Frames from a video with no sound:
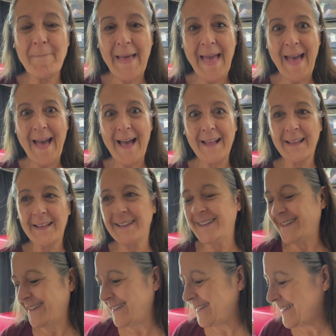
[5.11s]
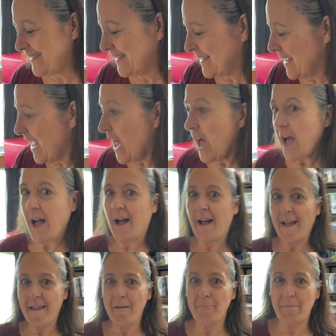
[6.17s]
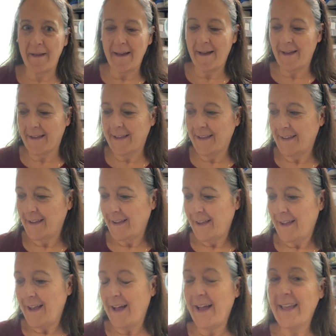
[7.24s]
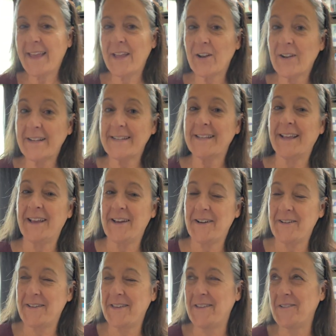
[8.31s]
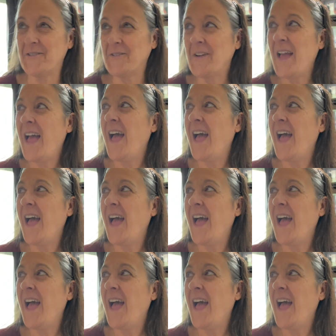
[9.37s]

back. I am back. I cannot tell you.